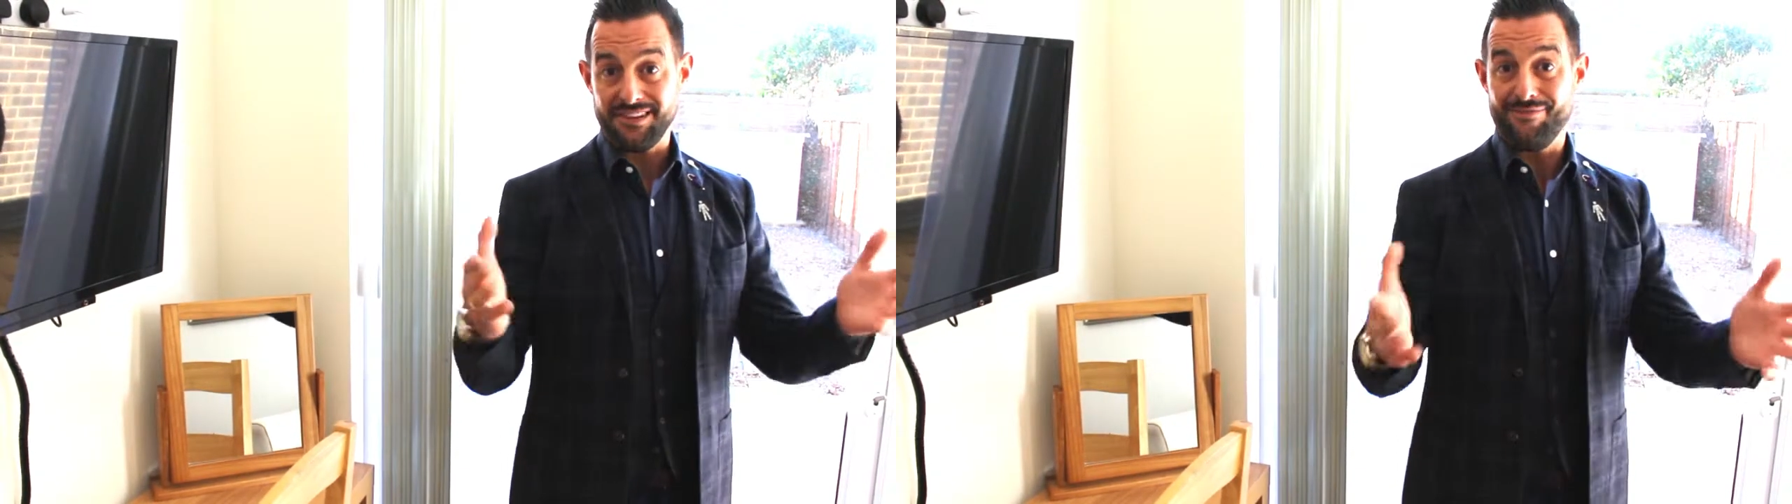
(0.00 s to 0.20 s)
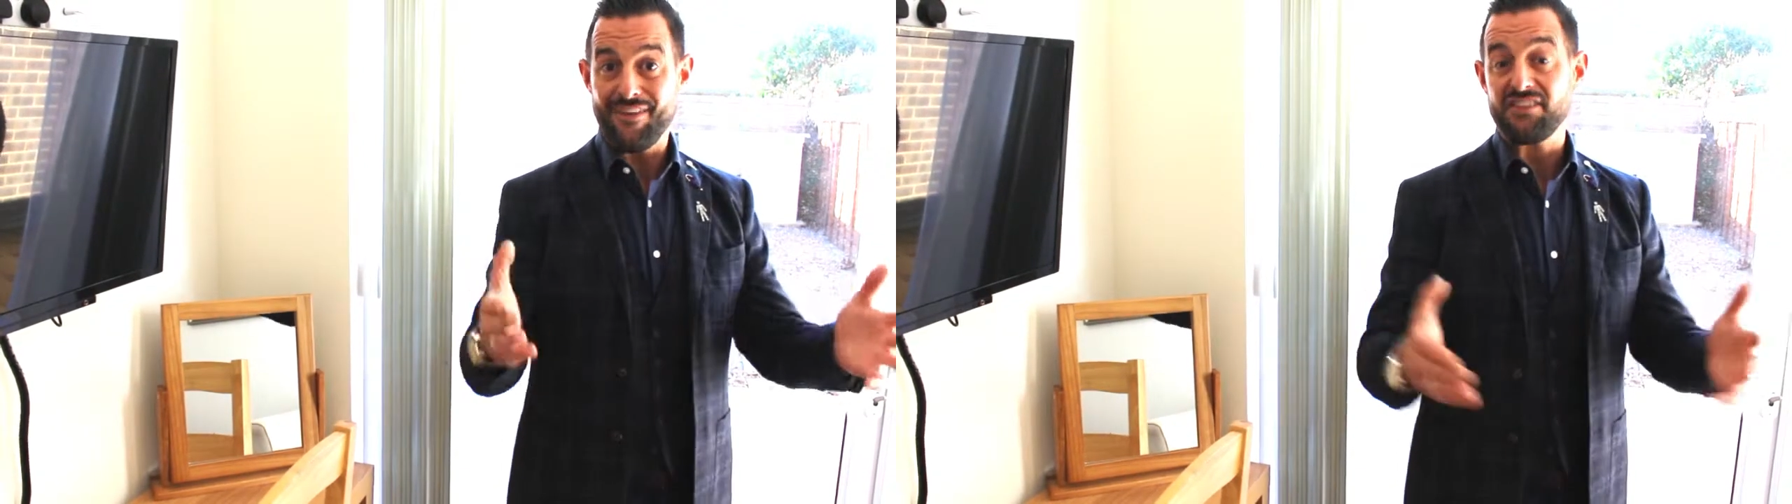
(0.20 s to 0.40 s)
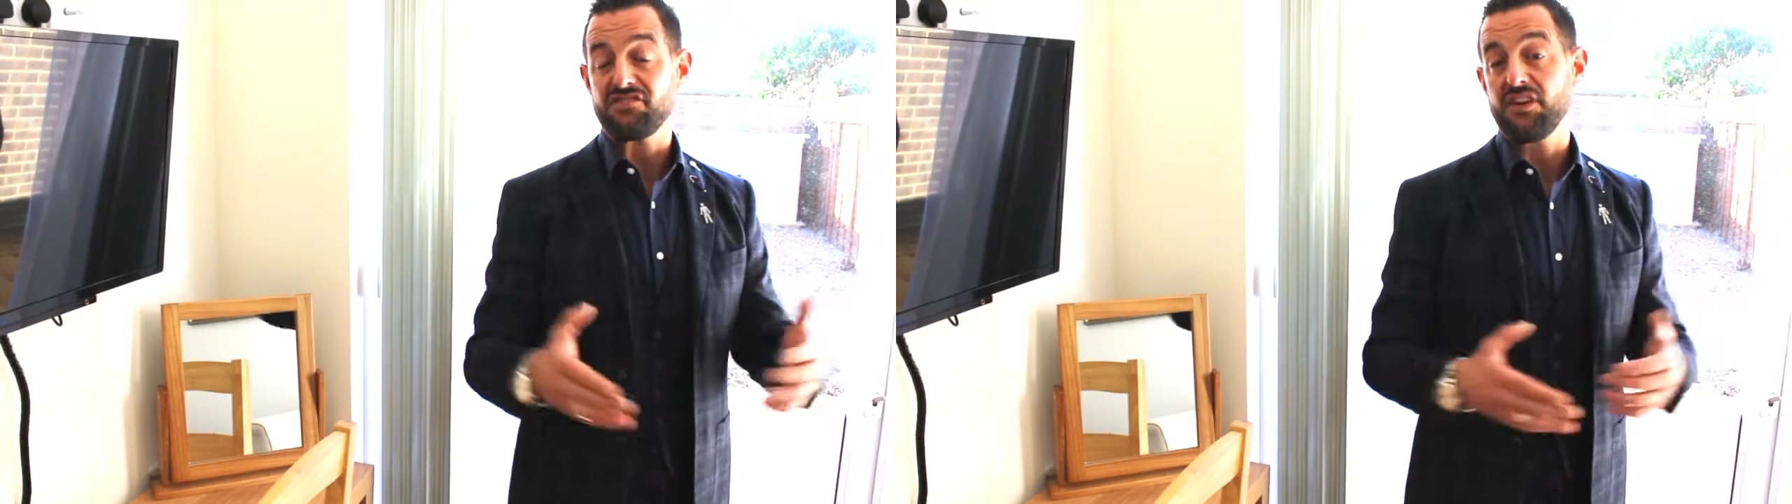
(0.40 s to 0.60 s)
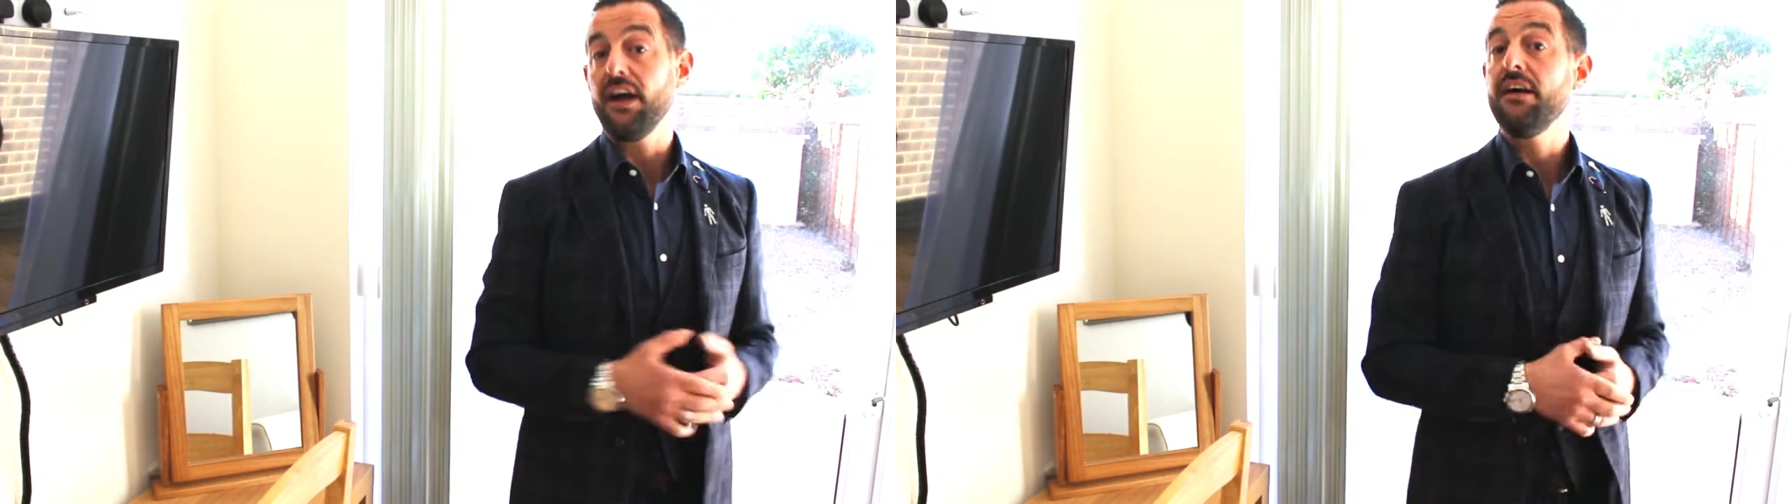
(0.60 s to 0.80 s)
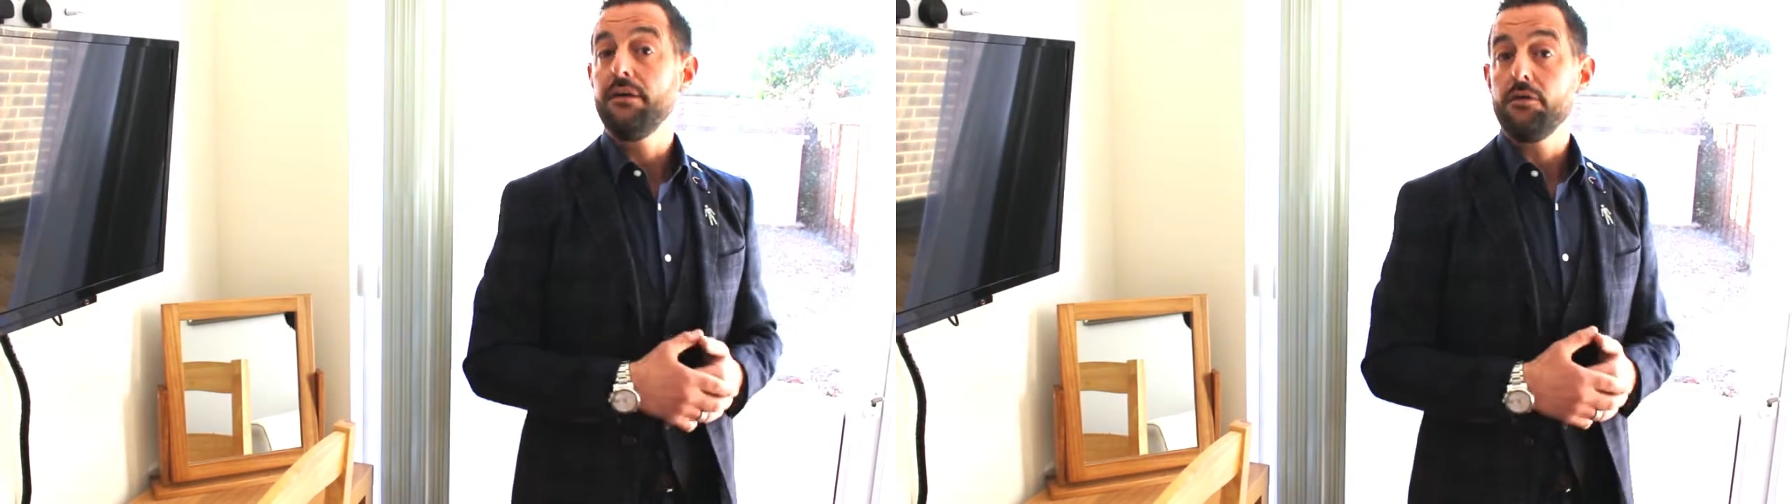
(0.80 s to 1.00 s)

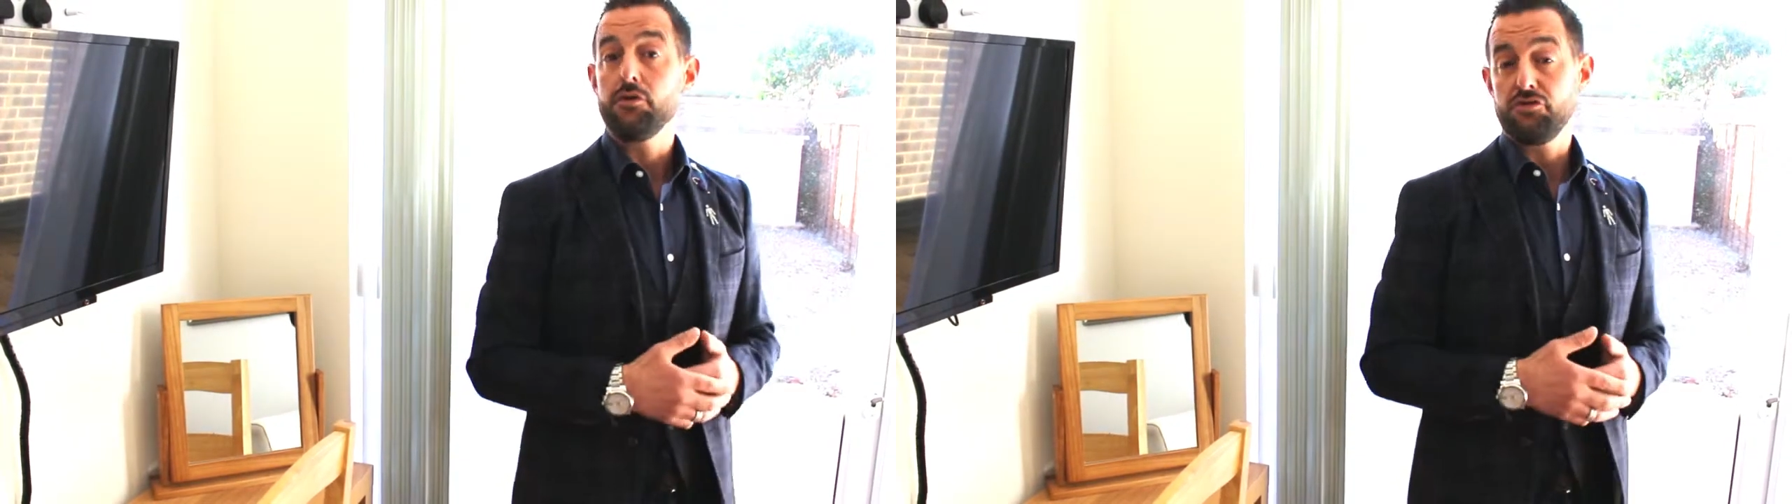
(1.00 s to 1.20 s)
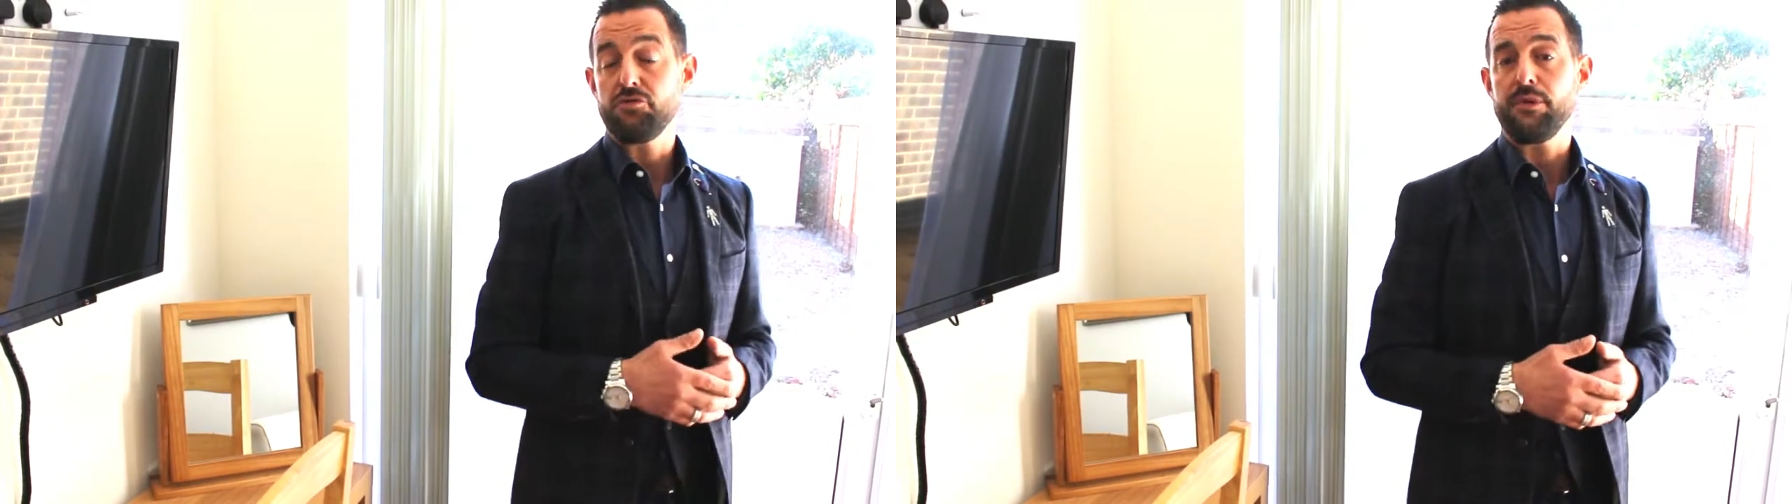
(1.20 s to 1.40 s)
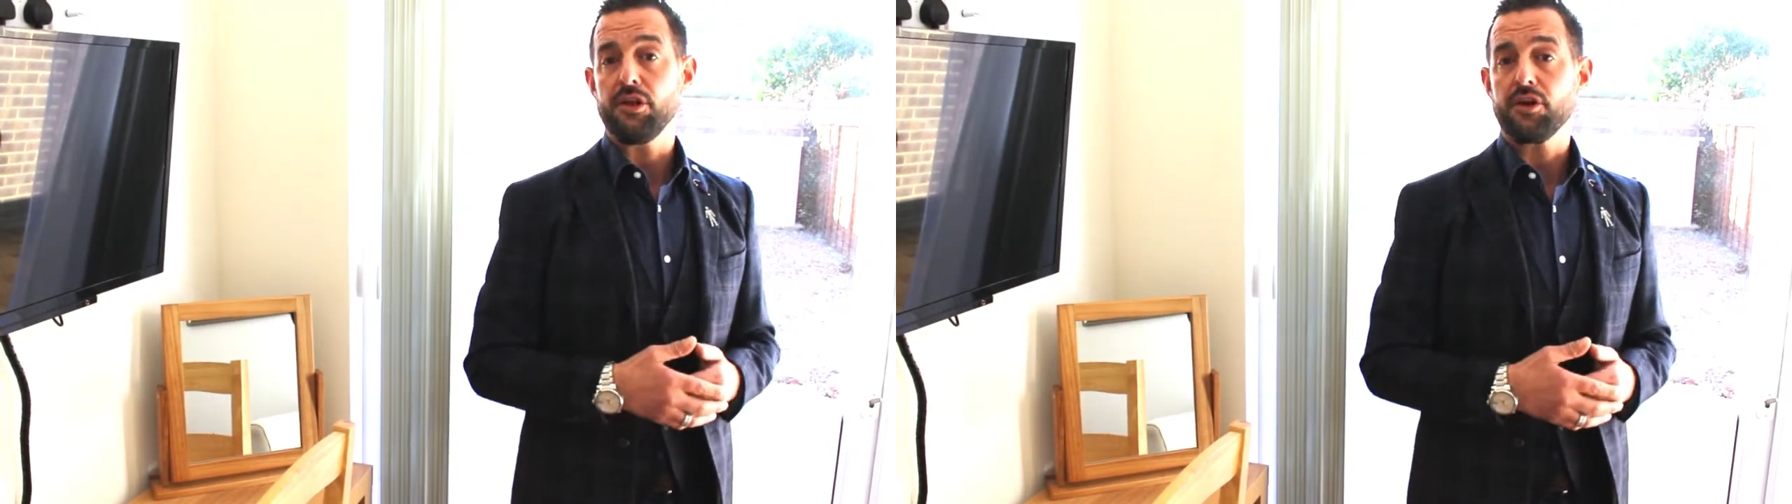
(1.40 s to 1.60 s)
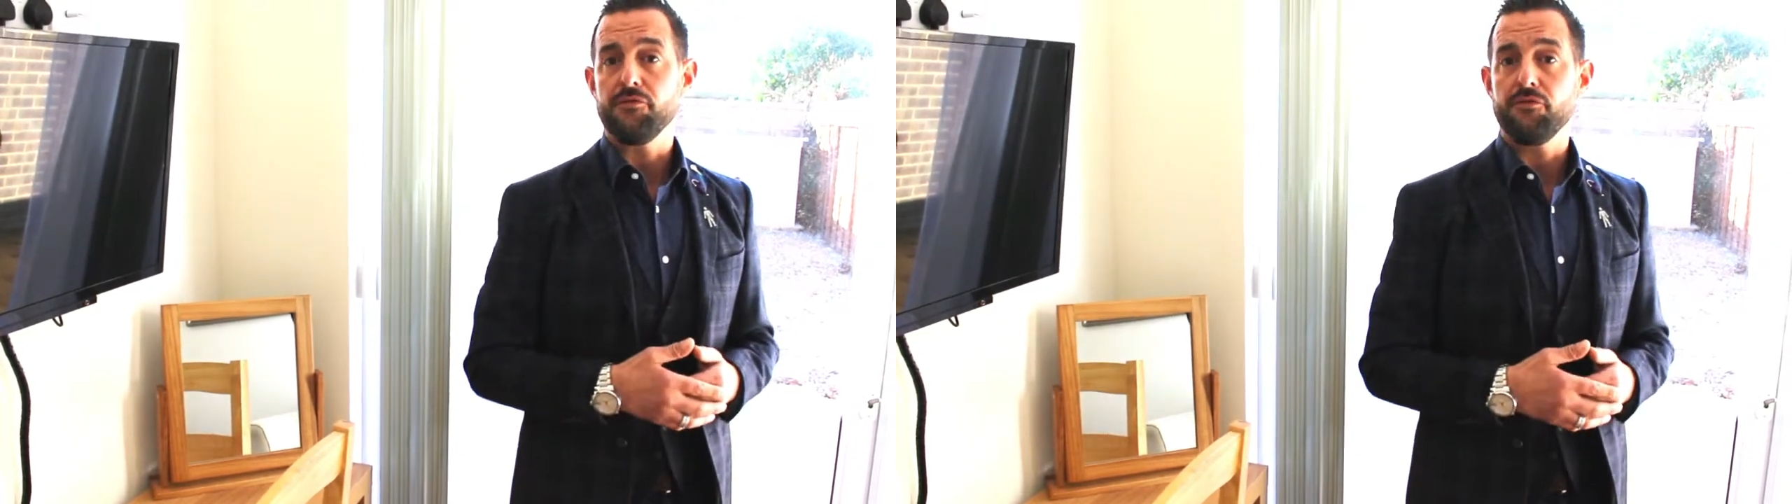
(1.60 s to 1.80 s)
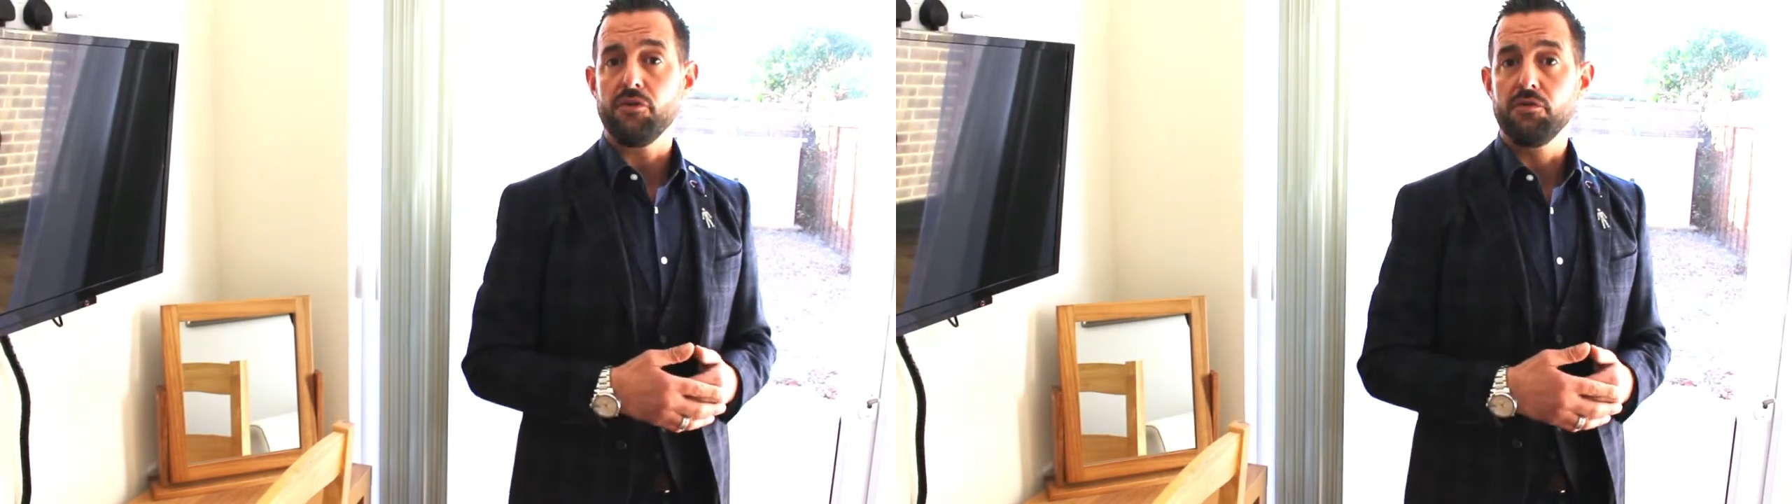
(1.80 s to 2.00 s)
investor you should be
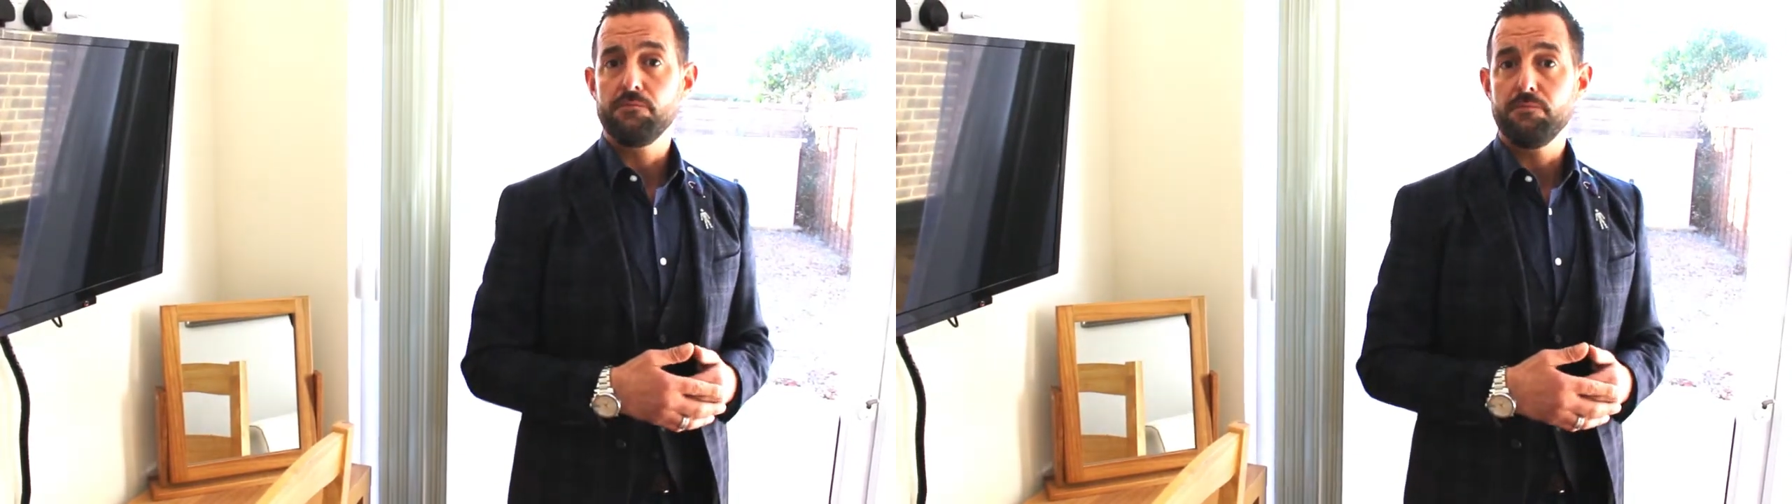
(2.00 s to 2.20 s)
looking for.